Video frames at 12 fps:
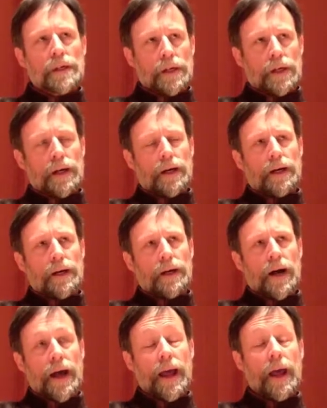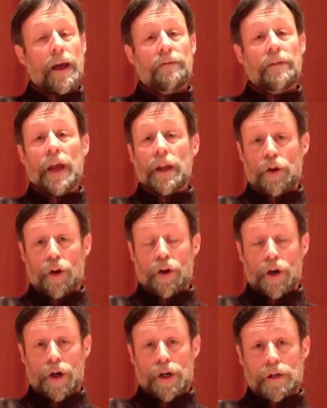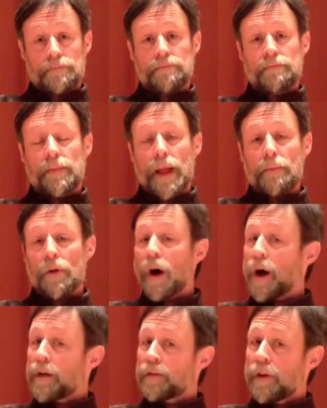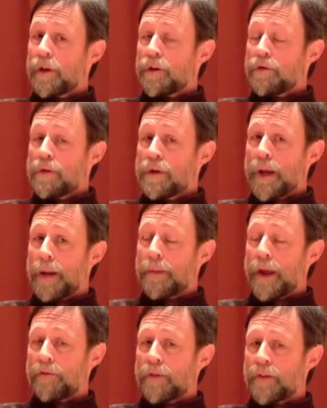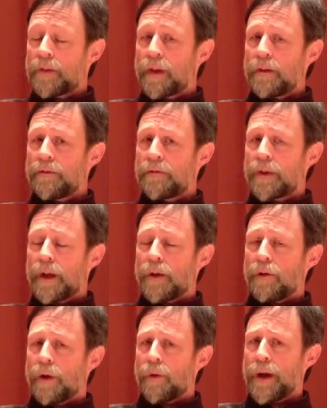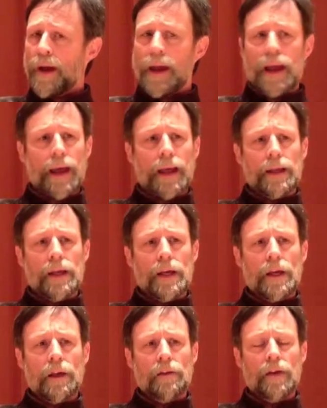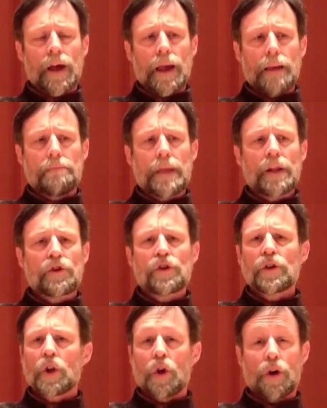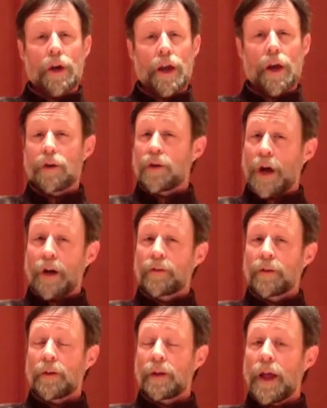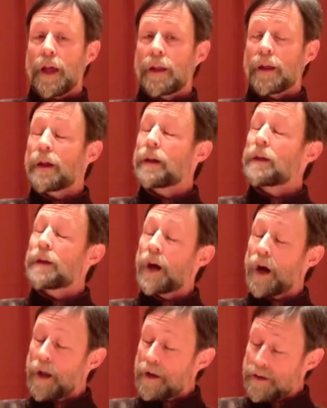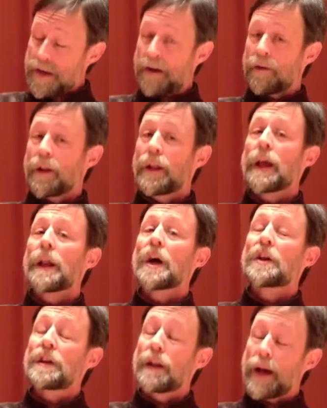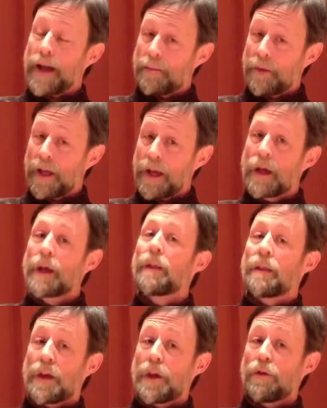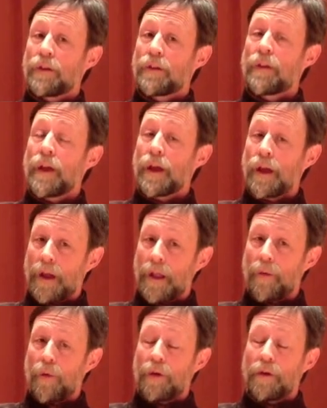I have a dog named Oslo, named after the city in Norway, and he is a miniature long-haired dachshund, and undoubtedly and undeniably the cutest thing in the world.